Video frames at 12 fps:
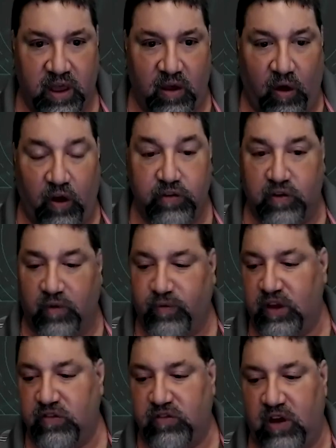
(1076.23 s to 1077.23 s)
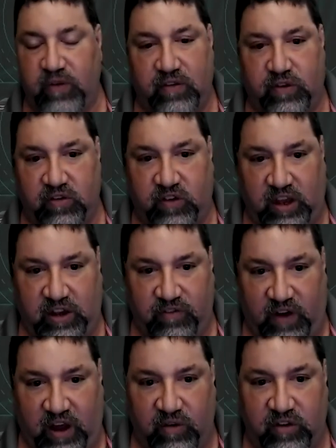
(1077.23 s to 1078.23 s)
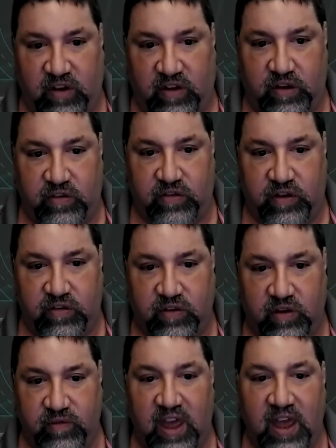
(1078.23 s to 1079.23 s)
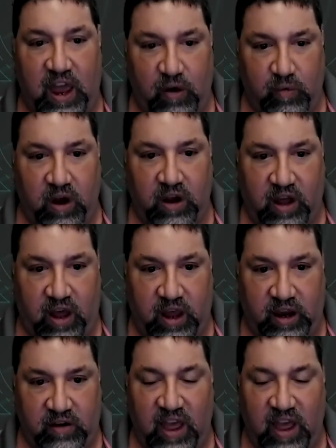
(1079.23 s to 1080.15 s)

Also, please tell me if there's antivirus on this system and what kind.